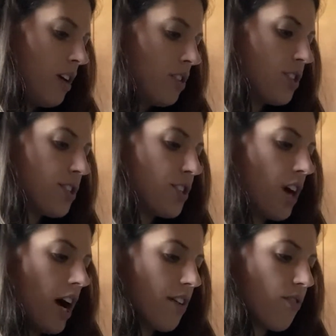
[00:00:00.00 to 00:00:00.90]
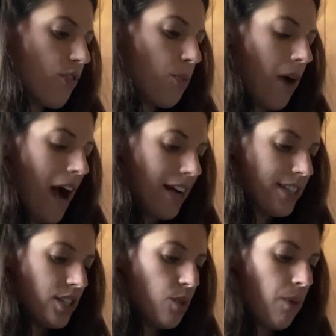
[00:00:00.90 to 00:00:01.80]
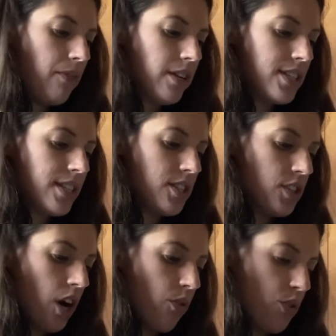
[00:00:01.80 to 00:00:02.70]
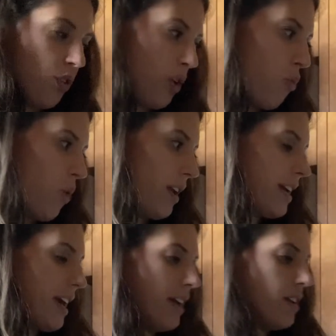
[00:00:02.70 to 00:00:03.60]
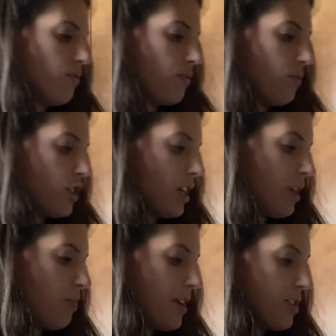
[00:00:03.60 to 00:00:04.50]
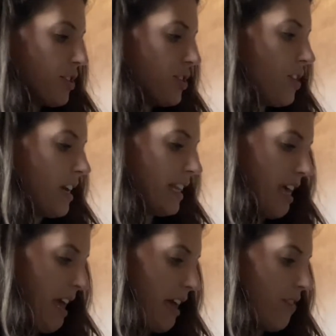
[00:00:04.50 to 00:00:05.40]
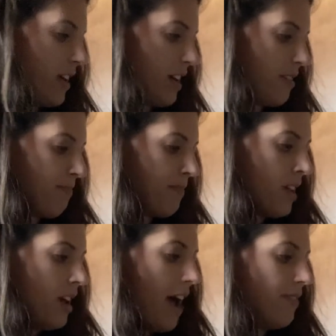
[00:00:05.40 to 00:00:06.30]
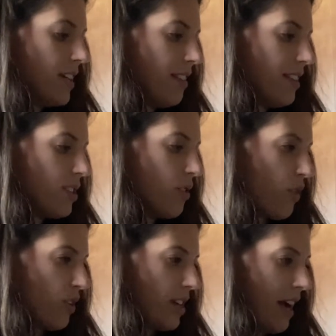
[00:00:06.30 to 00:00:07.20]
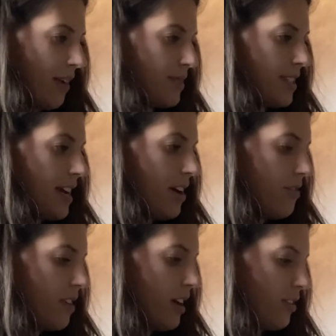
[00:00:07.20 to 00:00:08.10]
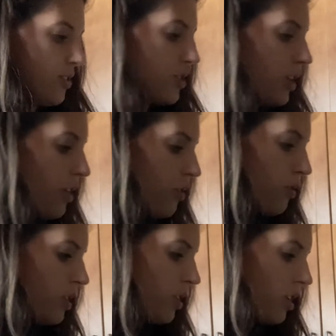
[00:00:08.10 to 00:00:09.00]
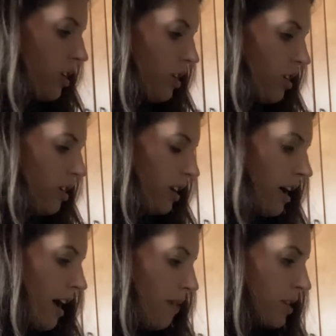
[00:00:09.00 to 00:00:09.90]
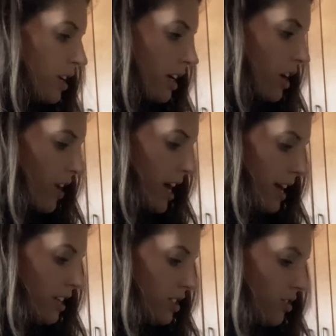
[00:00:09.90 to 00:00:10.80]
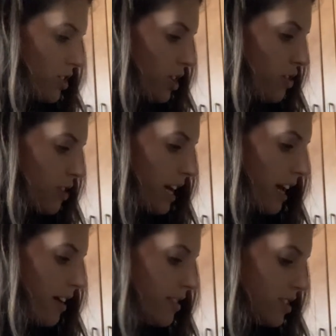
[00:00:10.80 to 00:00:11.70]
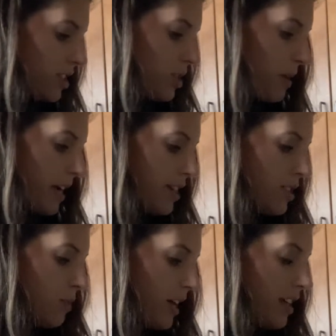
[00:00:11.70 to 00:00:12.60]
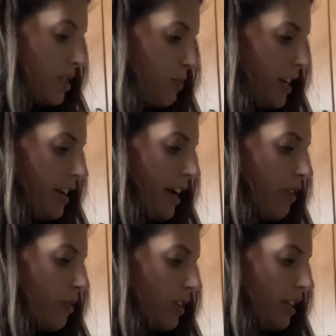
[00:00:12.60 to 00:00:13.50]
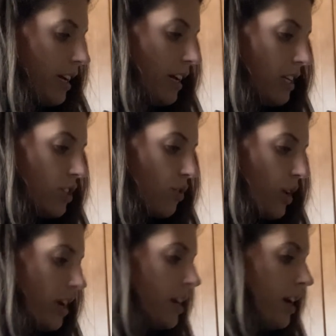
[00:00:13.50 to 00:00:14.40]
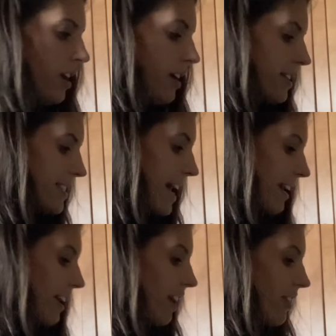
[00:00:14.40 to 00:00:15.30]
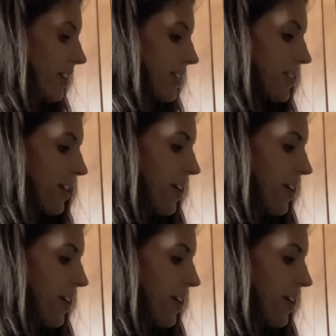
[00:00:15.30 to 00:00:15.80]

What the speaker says: To start for practice, you might want to start with only 1 can of chickpeas just so you get the hang of it. I've done this a few times now, so I'm going to go ahead and do 2 cans just because my husband and I really enjoy snacking on these.